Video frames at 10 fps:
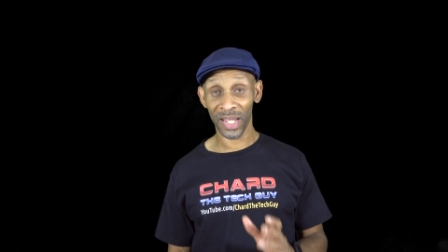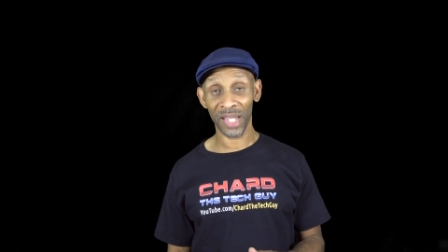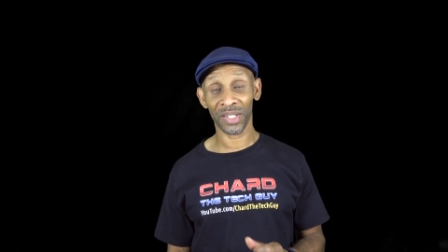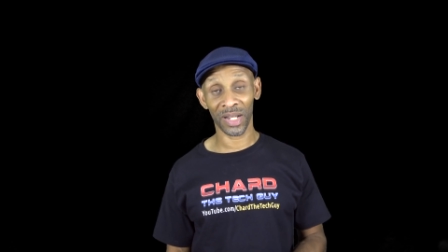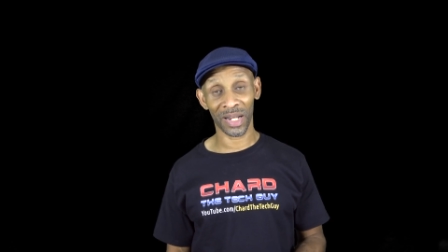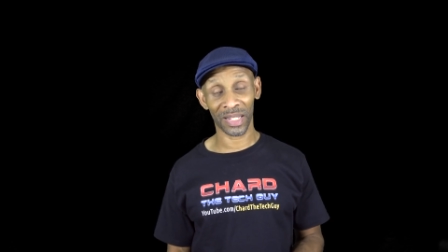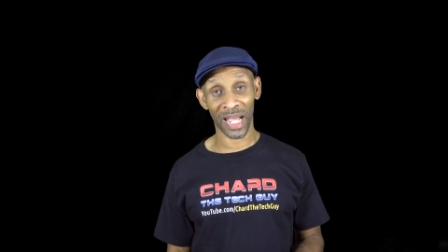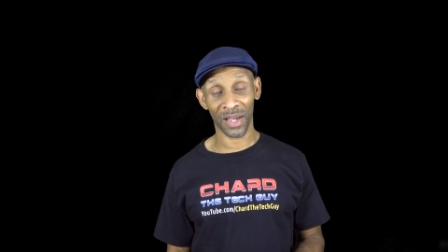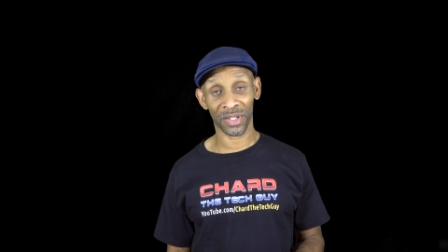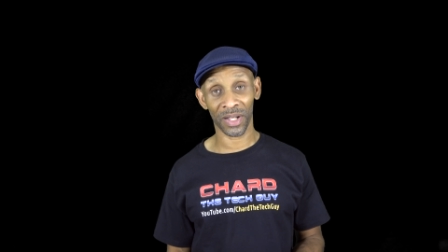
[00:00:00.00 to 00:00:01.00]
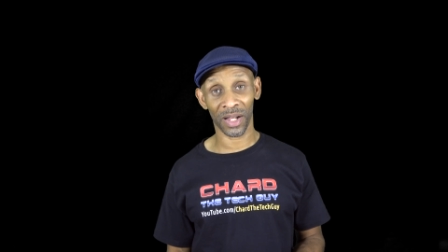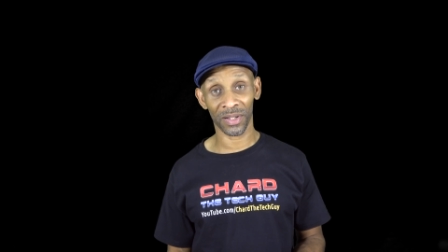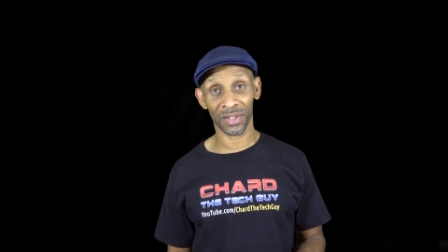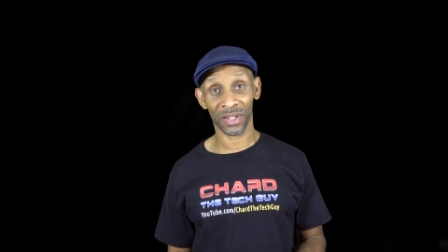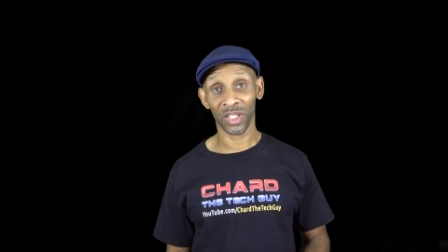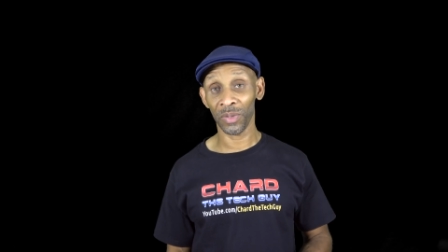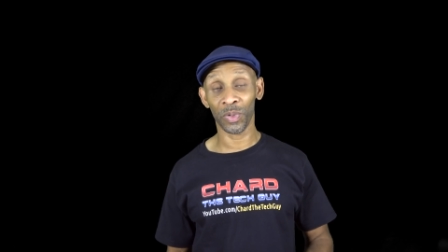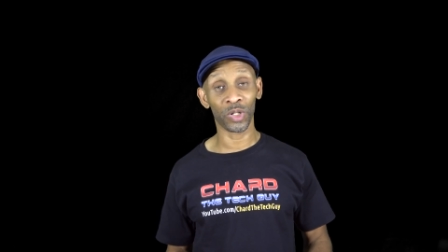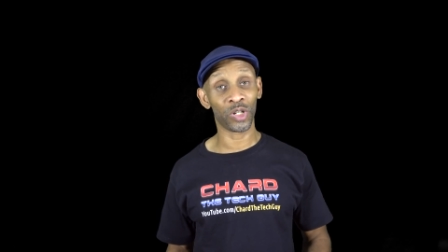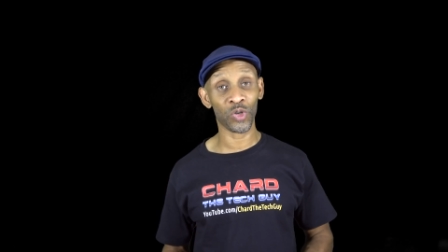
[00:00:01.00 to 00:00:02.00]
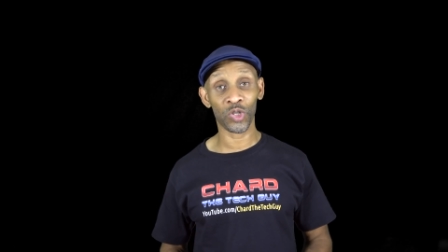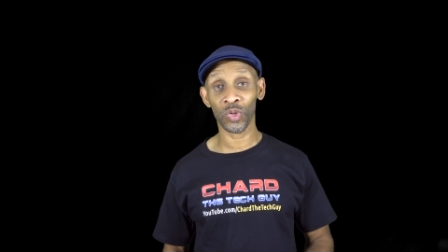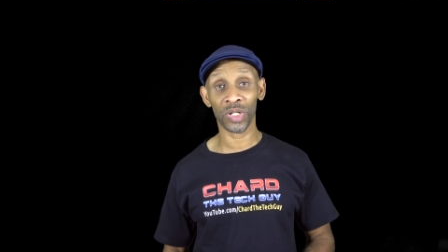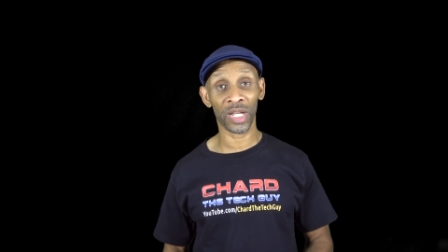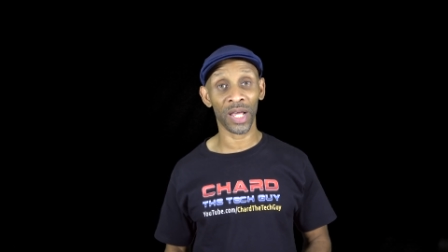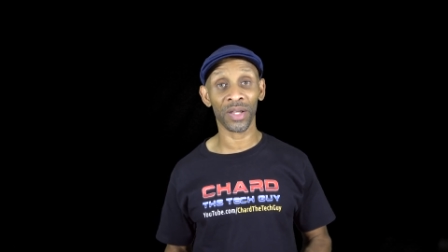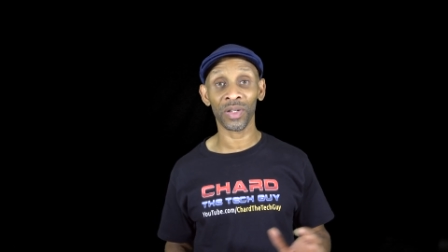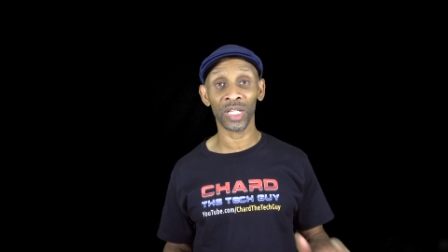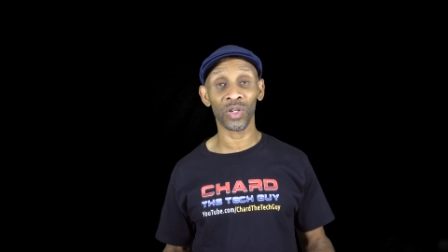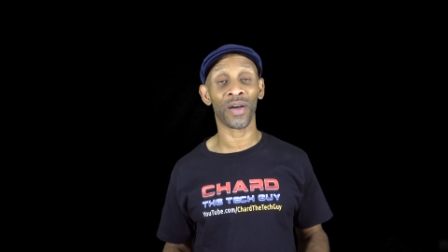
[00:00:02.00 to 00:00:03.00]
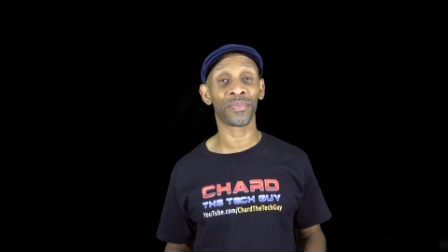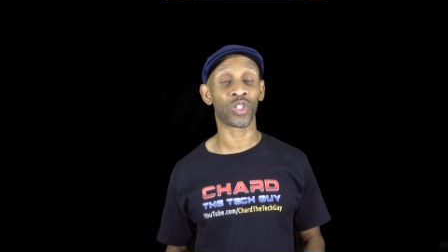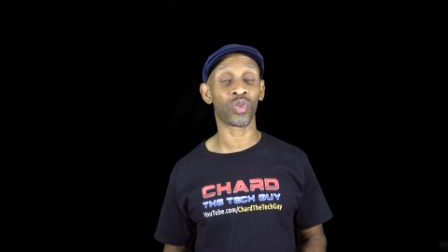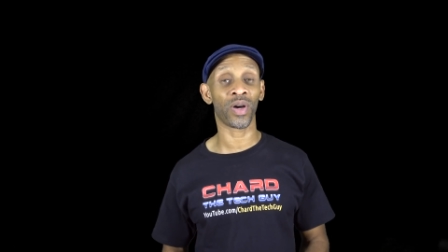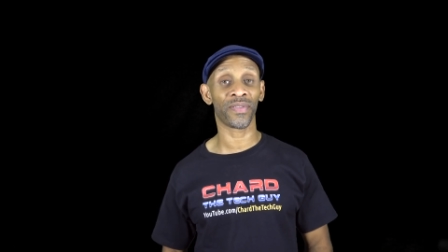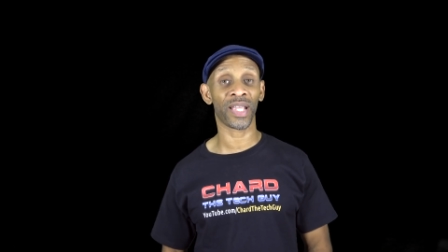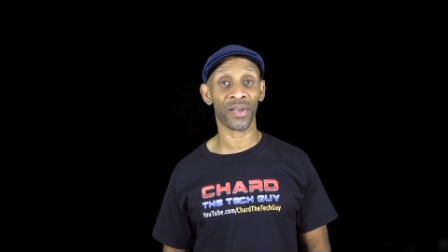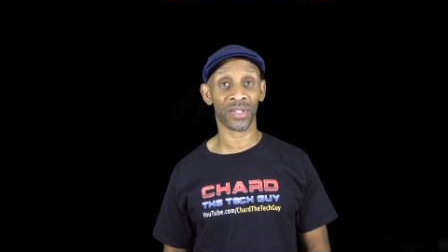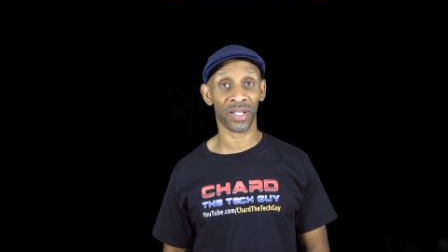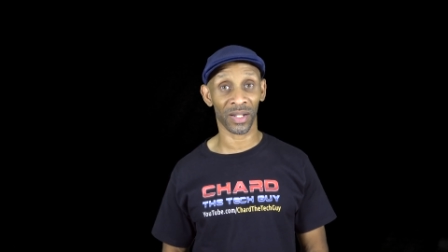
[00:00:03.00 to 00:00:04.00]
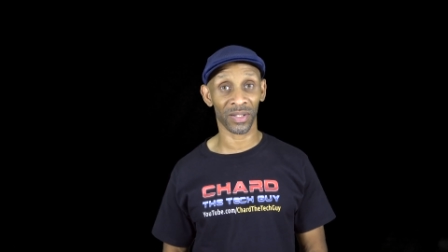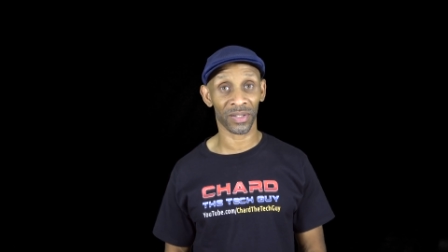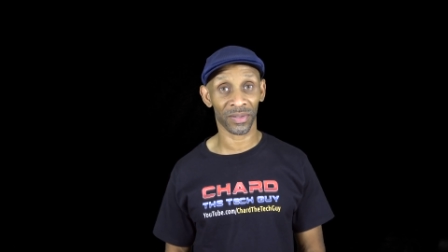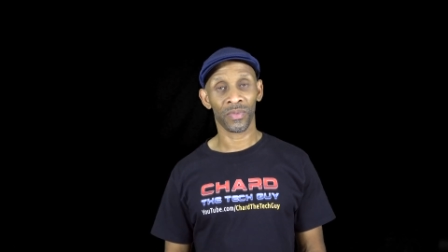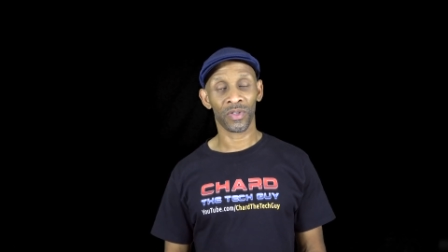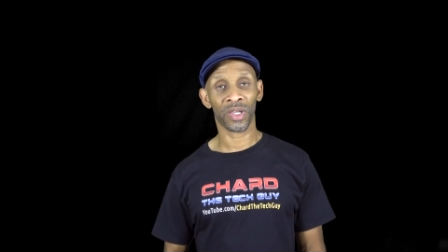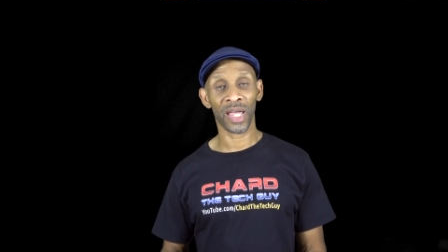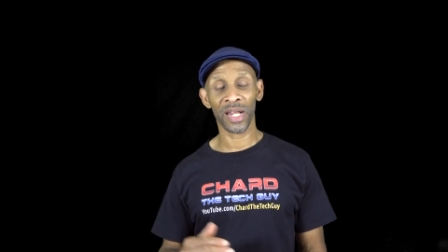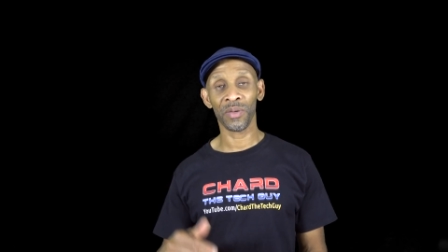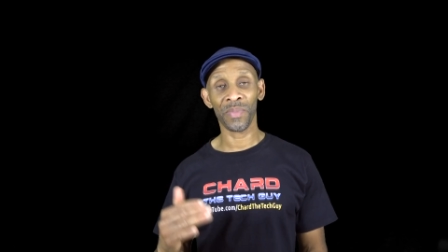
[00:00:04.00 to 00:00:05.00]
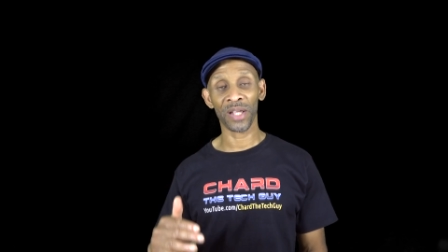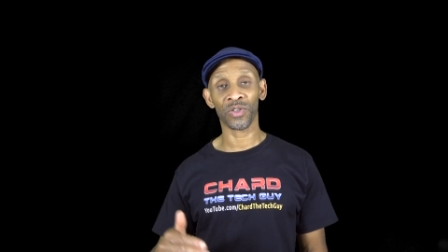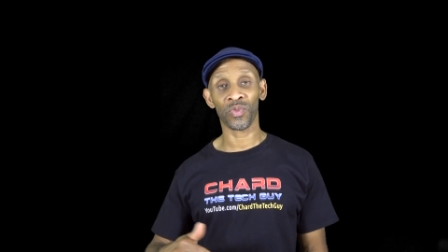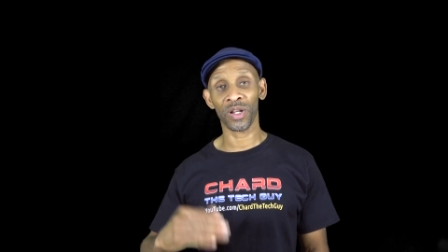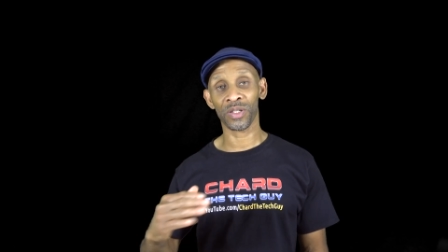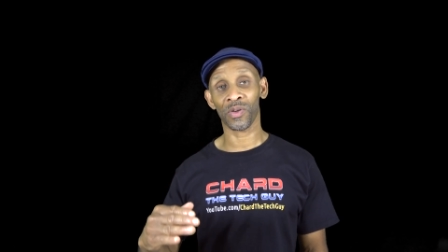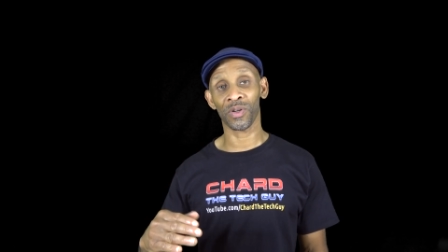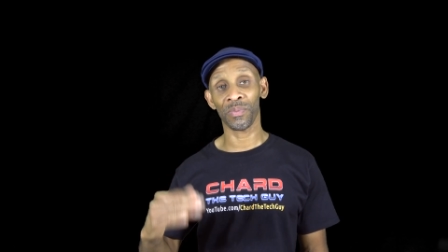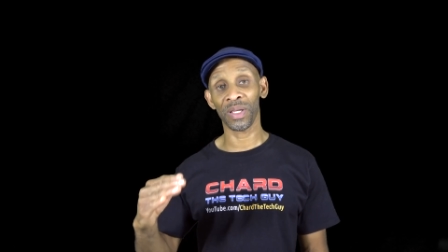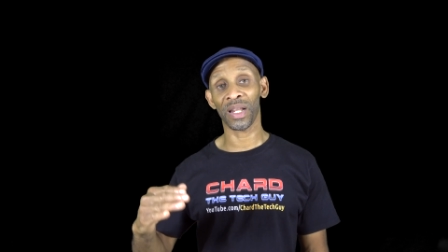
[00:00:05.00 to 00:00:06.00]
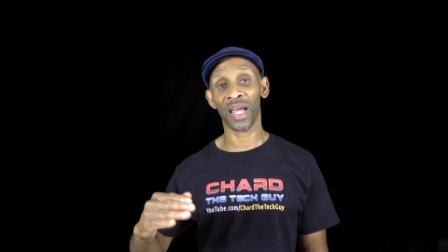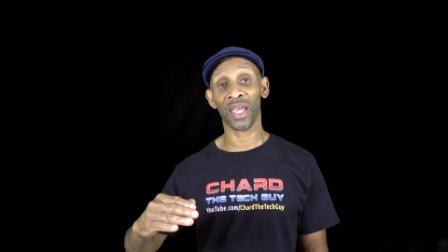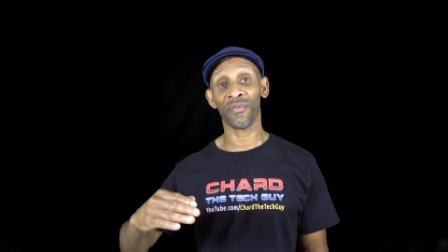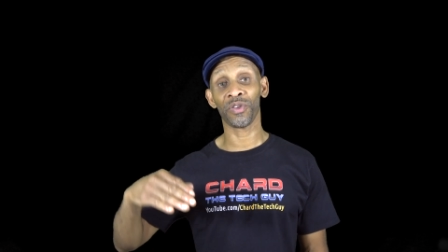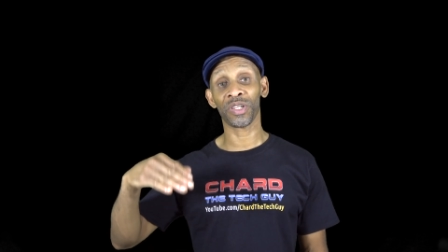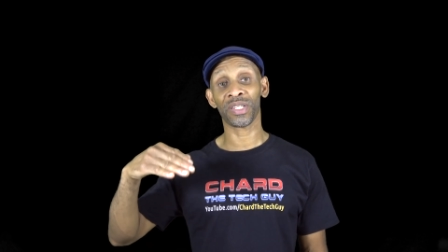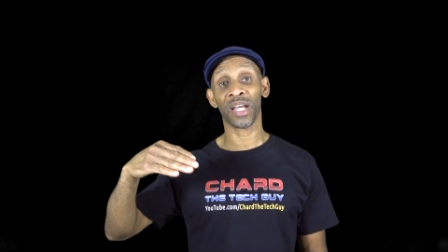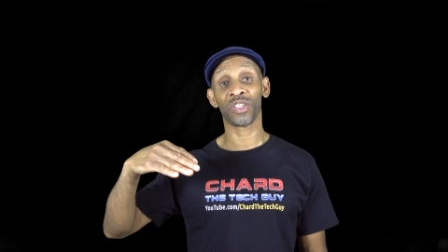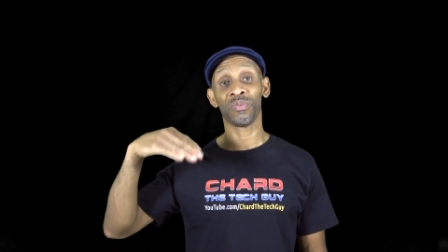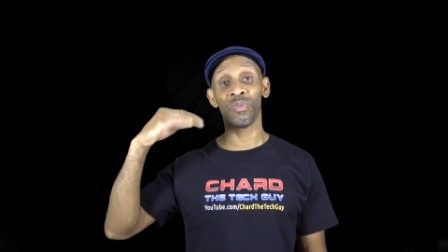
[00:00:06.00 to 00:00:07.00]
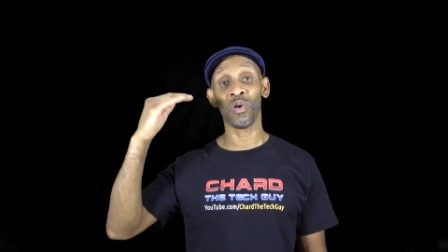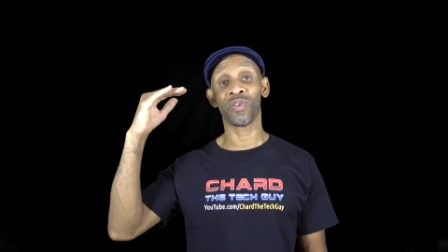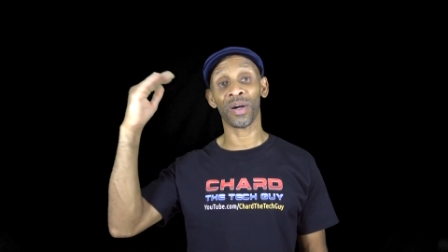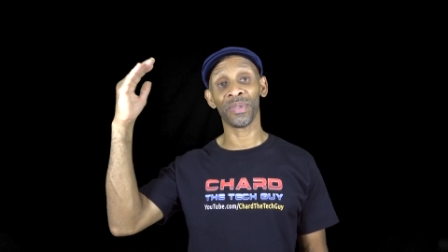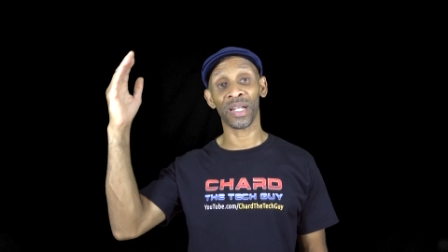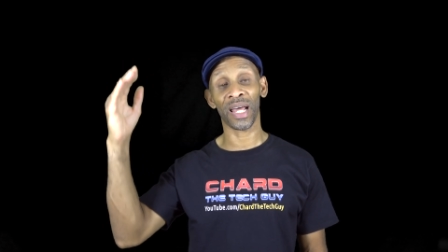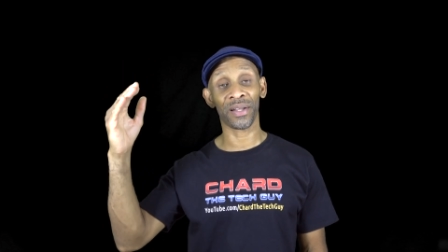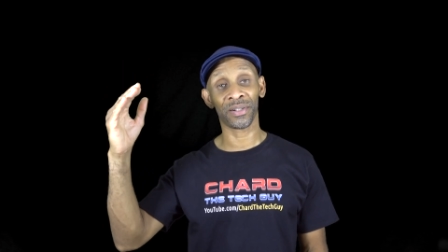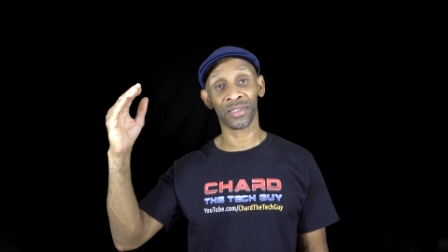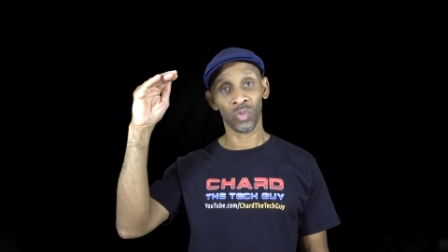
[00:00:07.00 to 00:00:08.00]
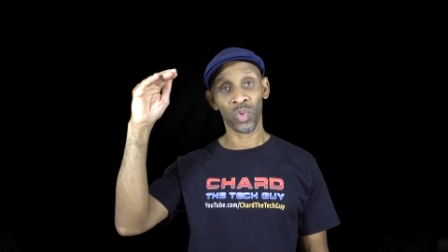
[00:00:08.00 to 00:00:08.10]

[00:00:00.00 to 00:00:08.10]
That's another one thousand dollars. You put those two together, you're up to twelve thousand dollars. So can you imagine what it's going to be like if you decide to move up the ladder?